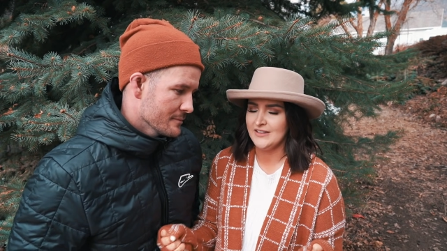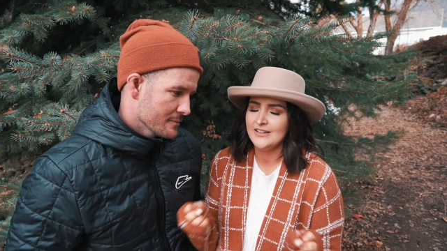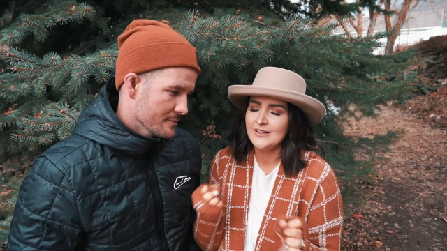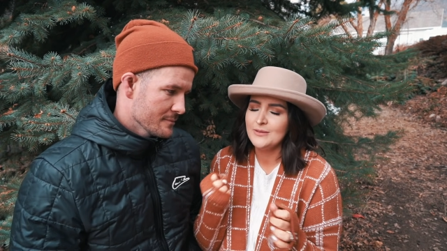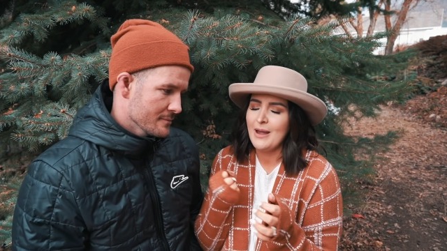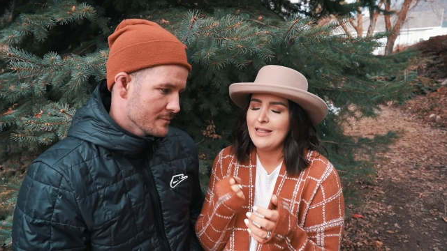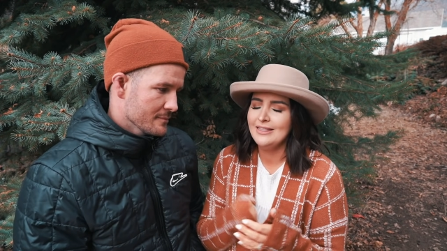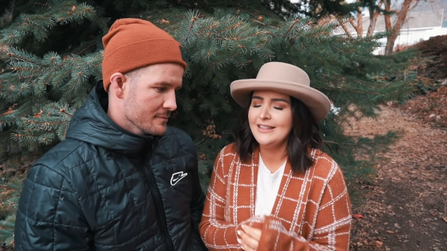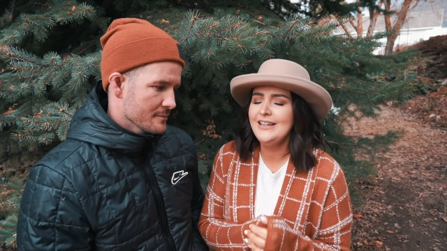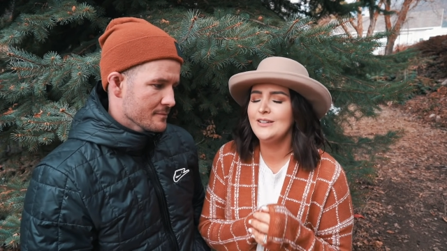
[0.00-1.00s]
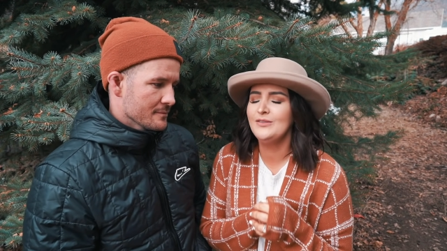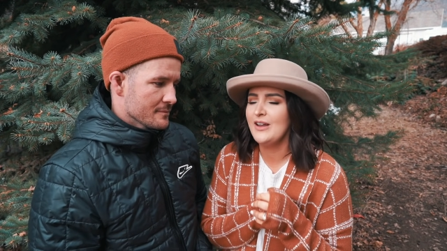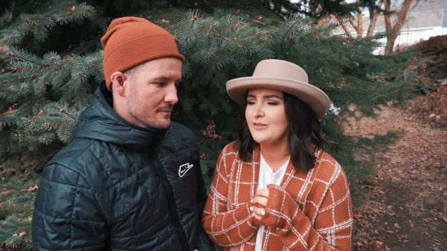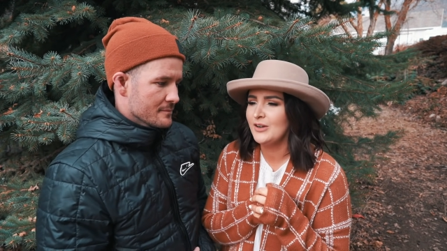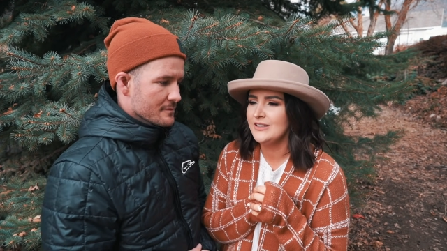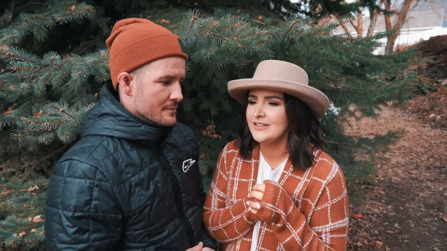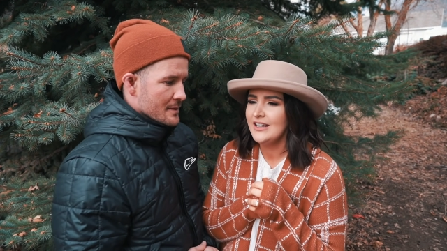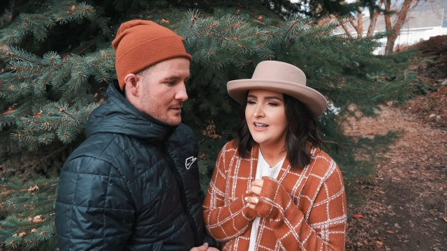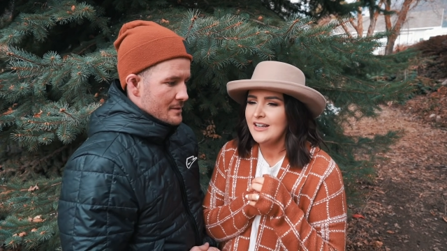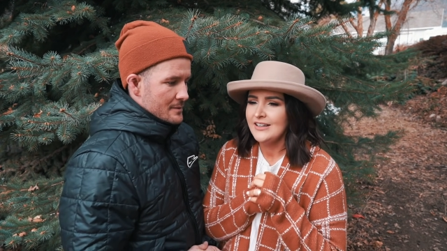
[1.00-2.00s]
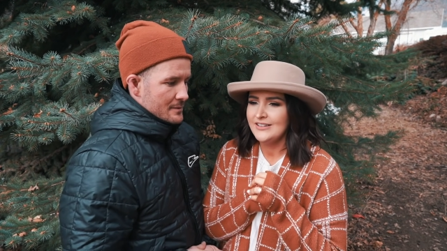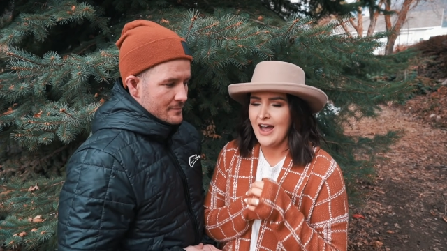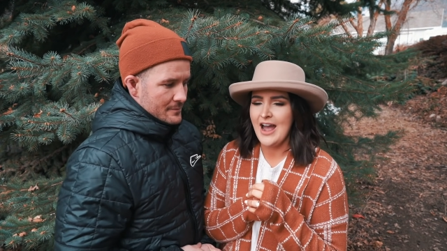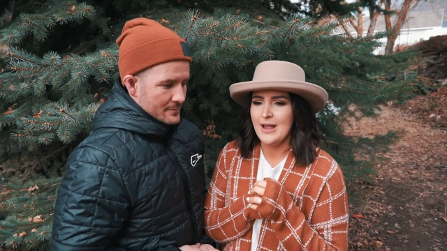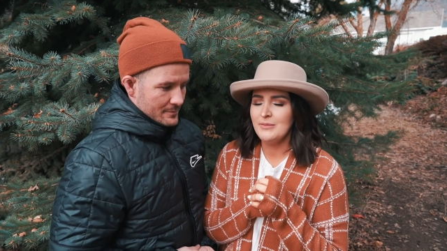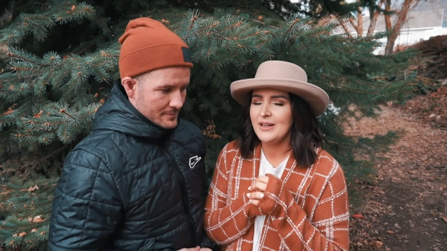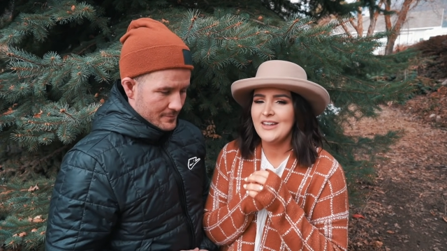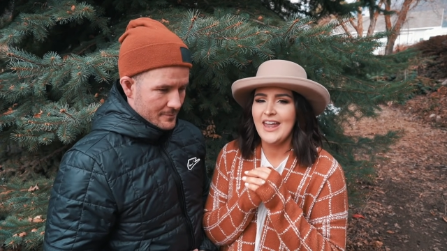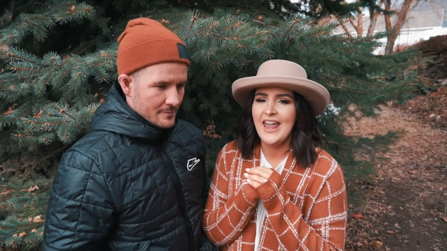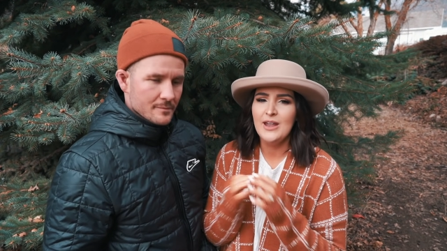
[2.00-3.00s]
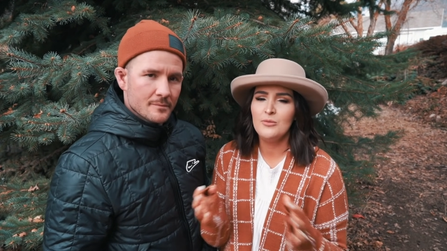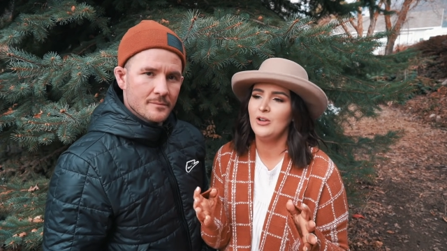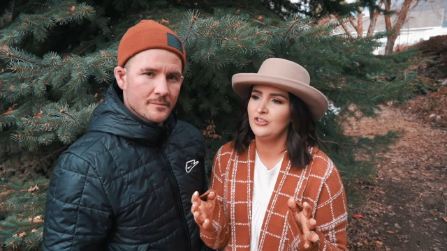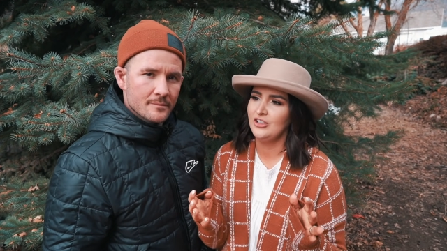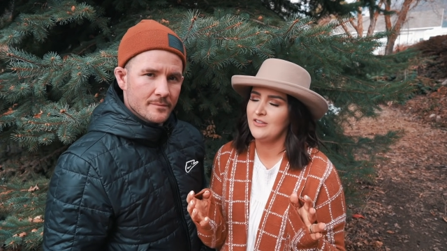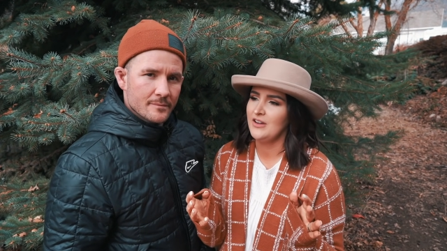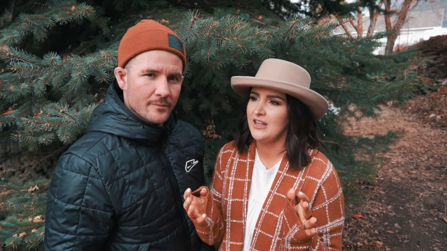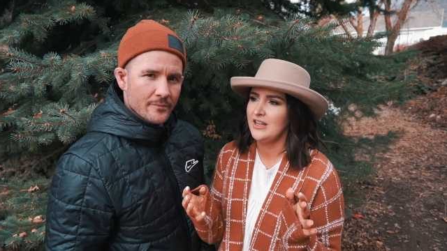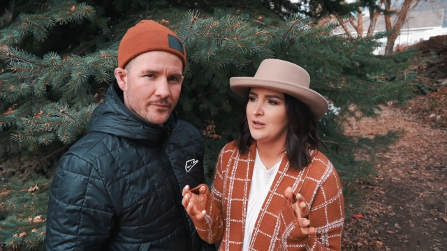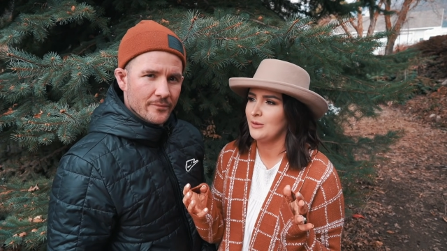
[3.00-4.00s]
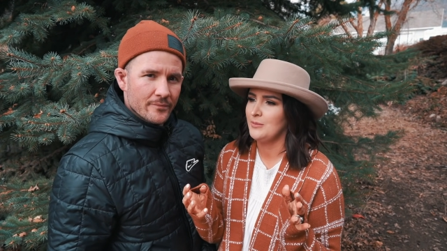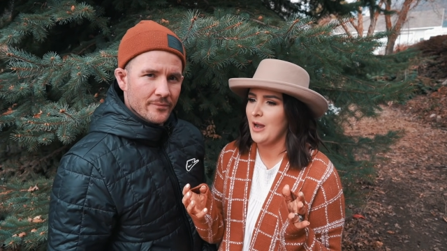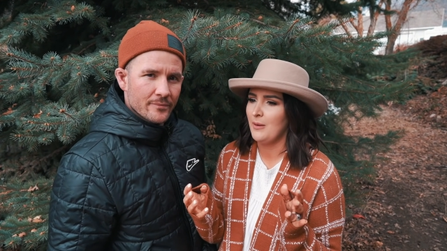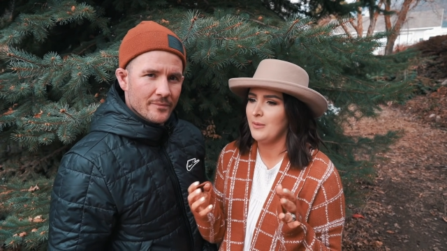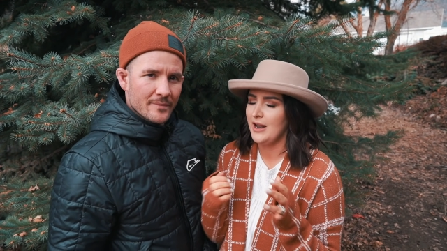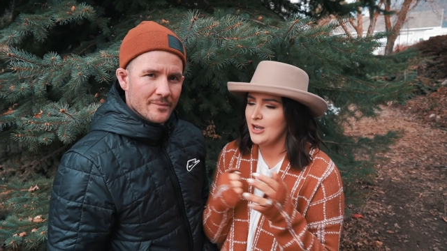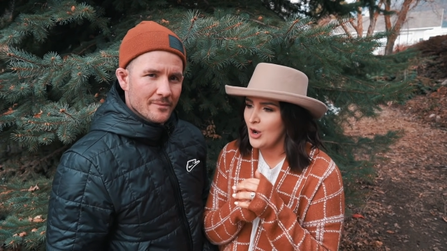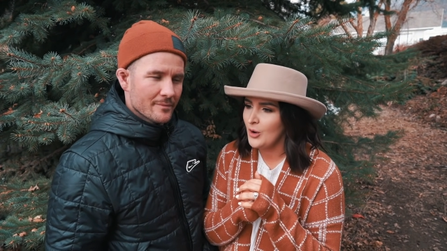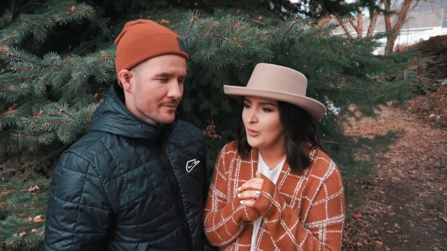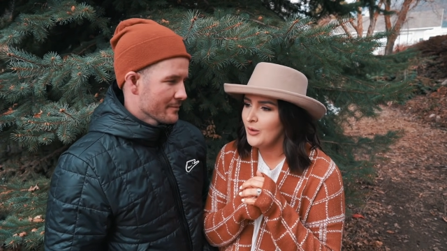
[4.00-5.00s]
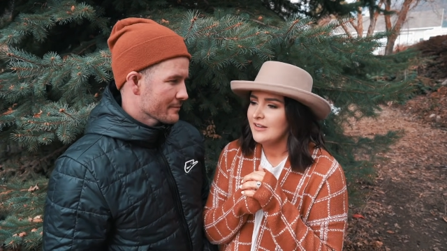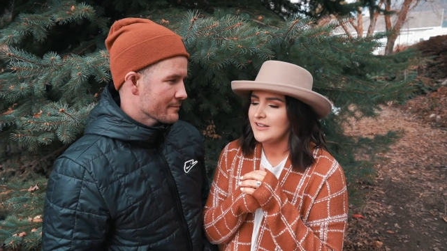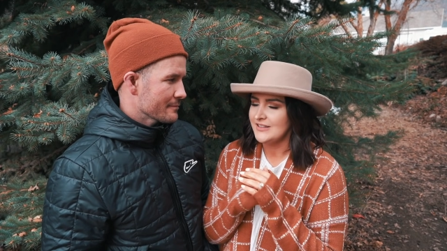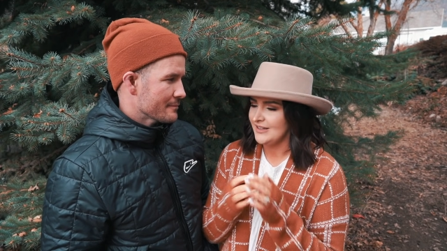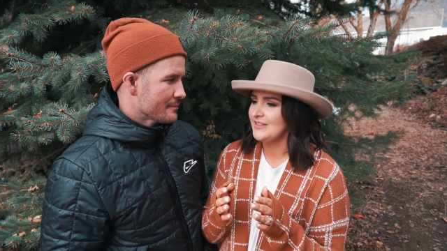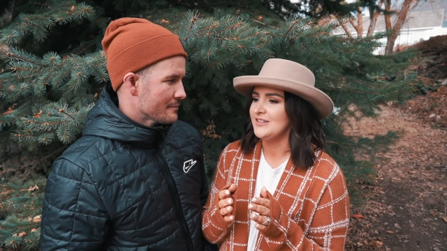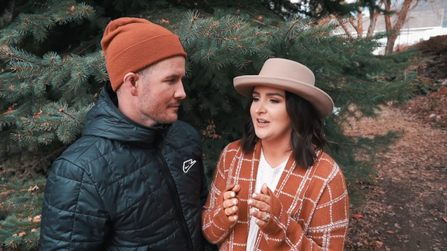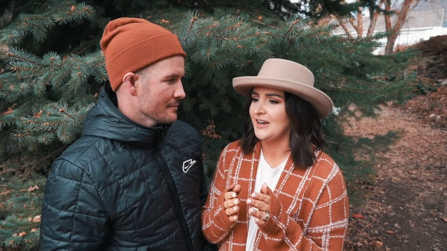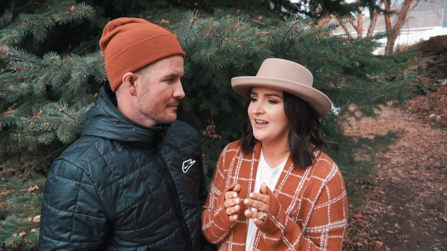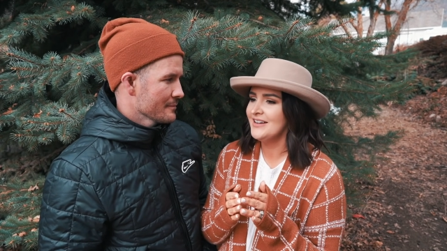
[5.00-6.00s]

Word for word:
Speaker 1: And this is my least favorite time because I hate watching everything get ripped out, but I know it's necessary.